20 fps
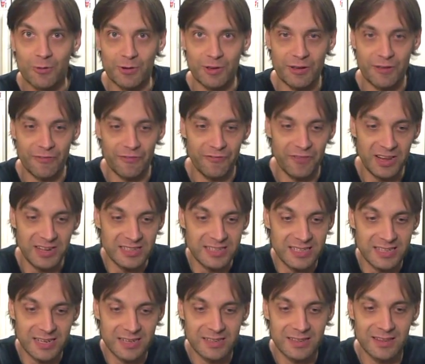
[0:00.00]
Where your feet
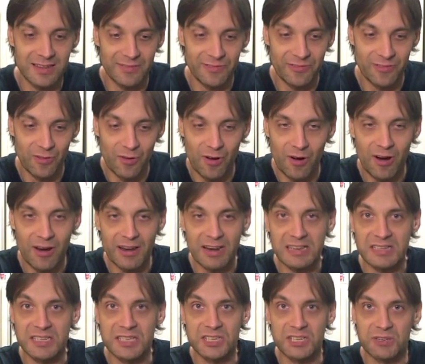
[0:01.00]
stick to the floor and
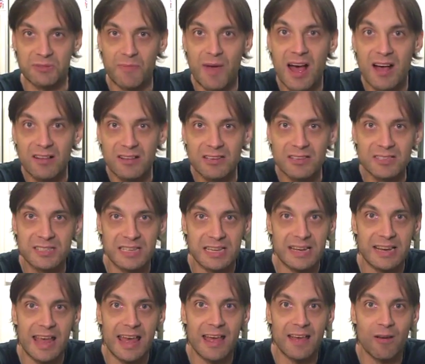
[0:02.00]
it smells
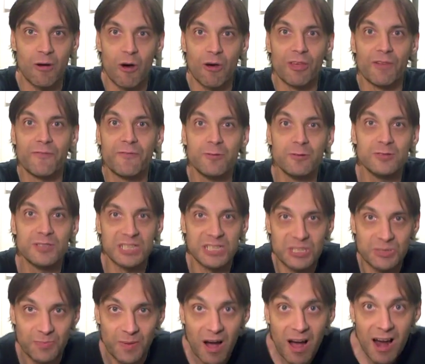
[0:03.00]
and all the food's
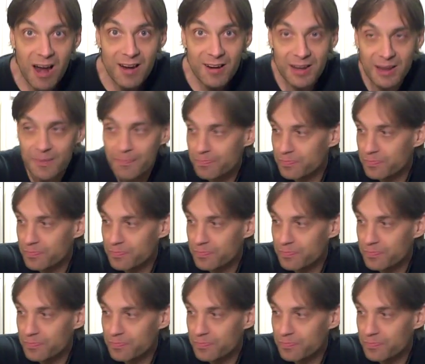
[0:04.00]
expired?